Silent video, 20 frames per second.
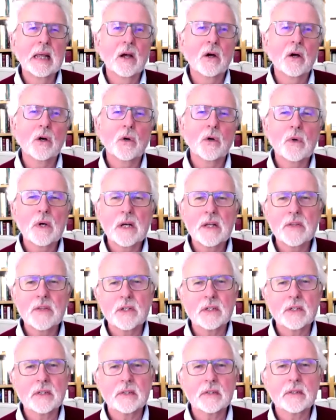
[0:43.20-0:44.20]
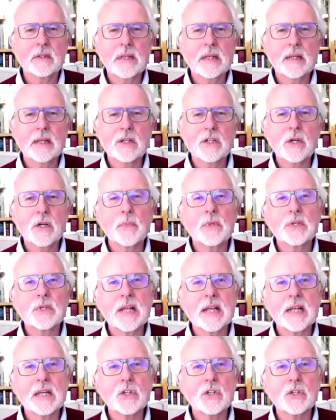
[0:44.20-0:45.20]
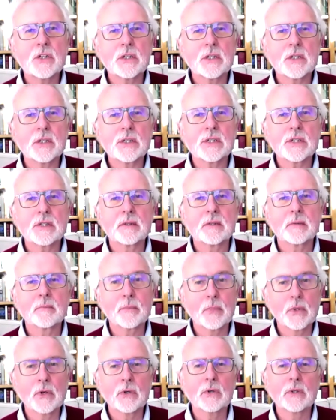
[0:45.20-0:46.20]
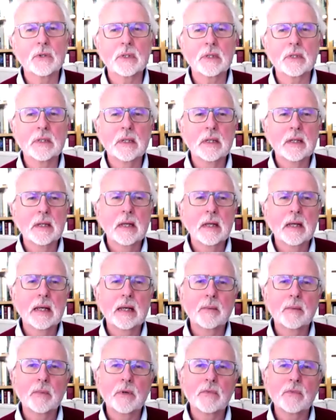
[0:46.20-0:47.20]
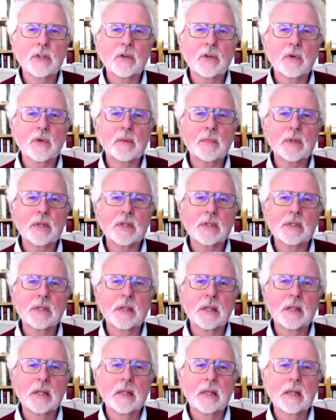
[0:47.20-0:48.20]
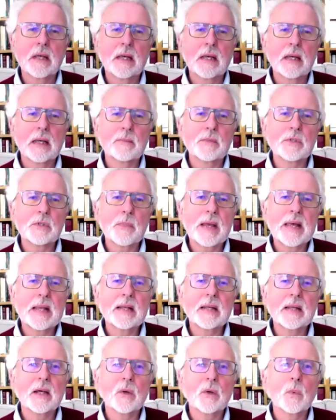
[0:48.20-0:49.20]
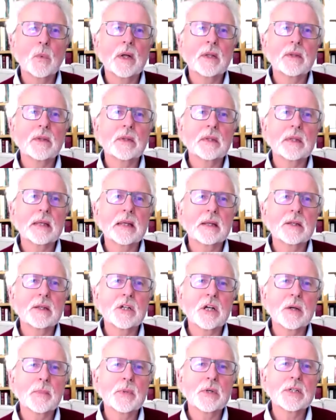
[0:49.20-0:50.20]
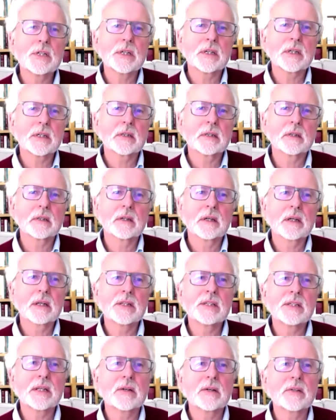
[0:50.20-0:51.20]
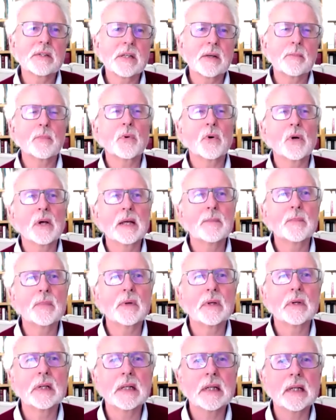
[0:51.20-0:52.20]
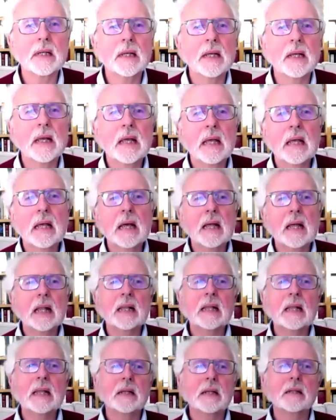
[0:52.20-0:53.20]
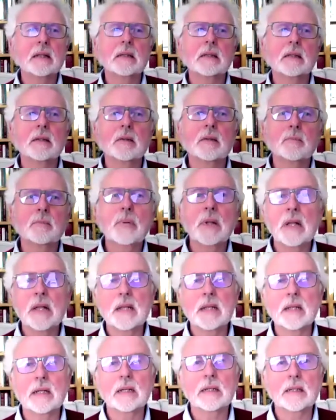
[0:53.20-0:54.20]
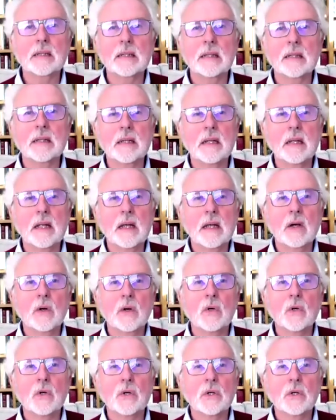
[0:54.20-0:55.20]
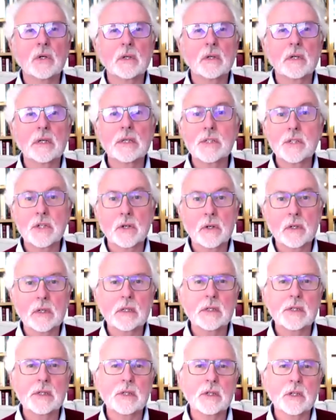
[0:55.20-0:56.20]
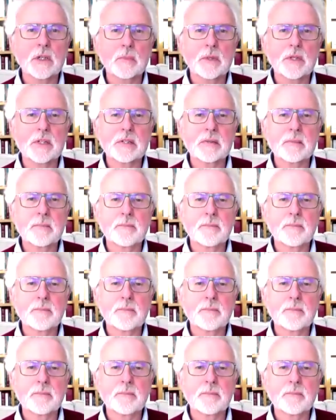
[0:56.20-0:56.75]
or rather the interpretations, plural, um, of the agreement, uh, depending on whether the interpreter considers it primarily a legal, political, or historical document.